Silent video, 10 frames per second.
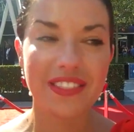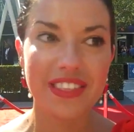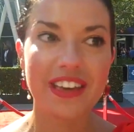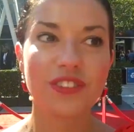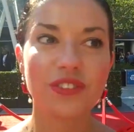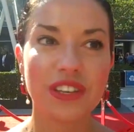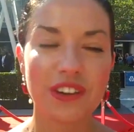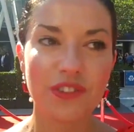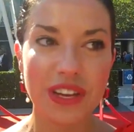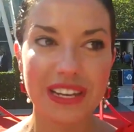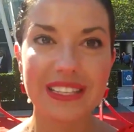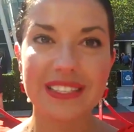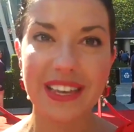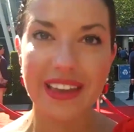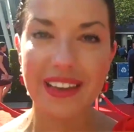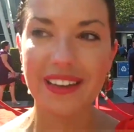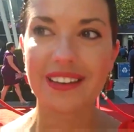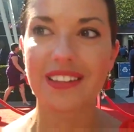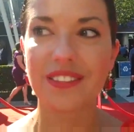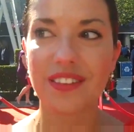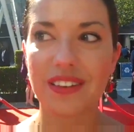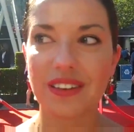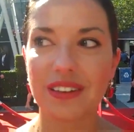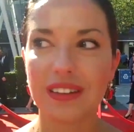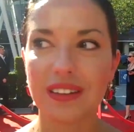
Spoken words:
And then you can really take the